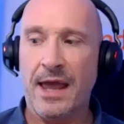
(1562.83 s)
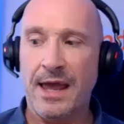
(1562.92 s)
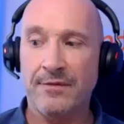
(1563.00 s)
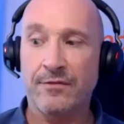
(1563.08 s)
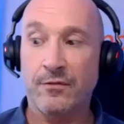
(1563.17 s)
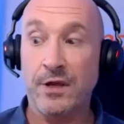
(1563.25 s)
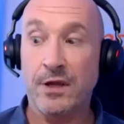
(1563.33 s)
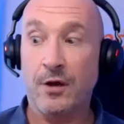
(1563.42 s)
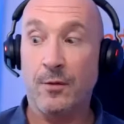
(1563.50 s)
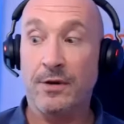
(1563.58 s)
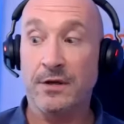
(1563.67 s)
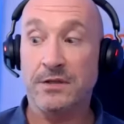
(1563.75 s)
every
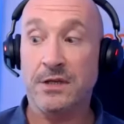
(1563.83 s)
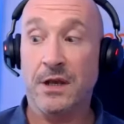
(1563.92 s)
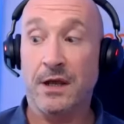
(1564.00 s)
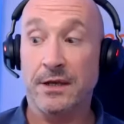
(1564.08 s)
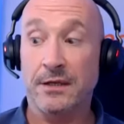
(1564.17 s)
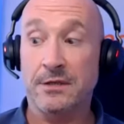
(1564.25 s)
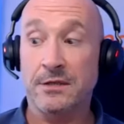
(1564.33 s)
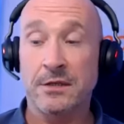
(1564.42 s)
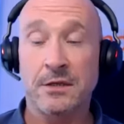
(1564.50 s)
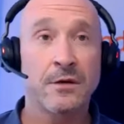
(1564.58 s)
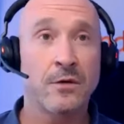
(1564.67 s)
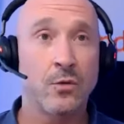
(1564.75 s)
couple of slides
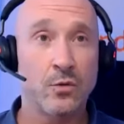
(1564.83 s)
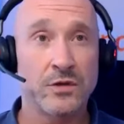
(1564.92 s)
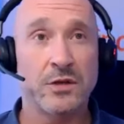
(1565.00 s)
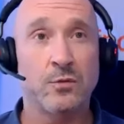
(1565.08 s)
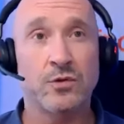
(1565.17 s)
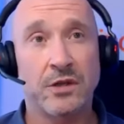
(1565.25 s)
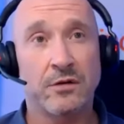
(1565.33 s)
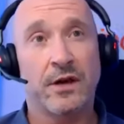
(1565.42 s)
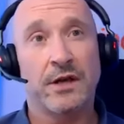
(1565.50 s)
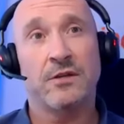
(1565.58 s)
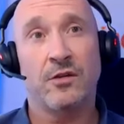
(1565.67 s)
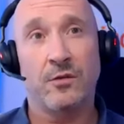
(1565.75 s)
was the
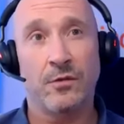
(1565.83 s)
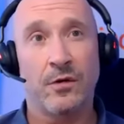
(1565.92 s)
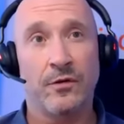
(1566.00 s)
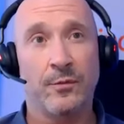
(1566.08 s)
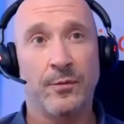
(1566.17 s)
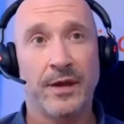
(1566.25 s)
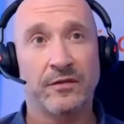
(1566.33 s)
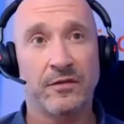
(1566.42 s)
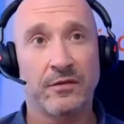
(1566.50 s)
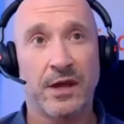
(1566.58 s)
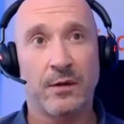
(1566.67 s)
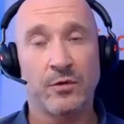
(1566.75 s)
advice on the basis
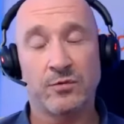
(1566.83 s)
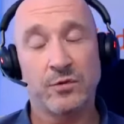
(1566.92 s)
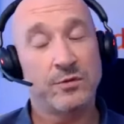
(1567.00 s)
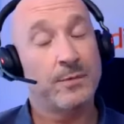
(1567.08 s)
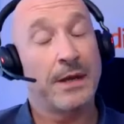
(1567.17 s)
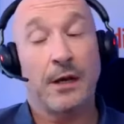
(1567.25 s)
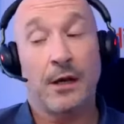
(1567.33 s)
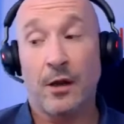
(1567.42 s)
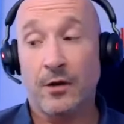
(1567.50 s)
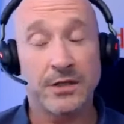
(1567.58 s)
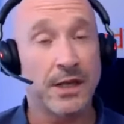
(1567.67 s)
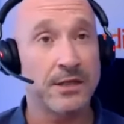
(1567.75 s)
of that, which made a
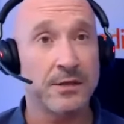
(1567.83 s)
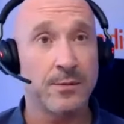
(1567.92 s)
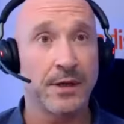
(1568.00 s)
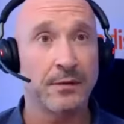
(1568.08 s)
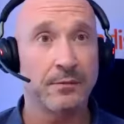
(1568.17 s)
lot of sense to me.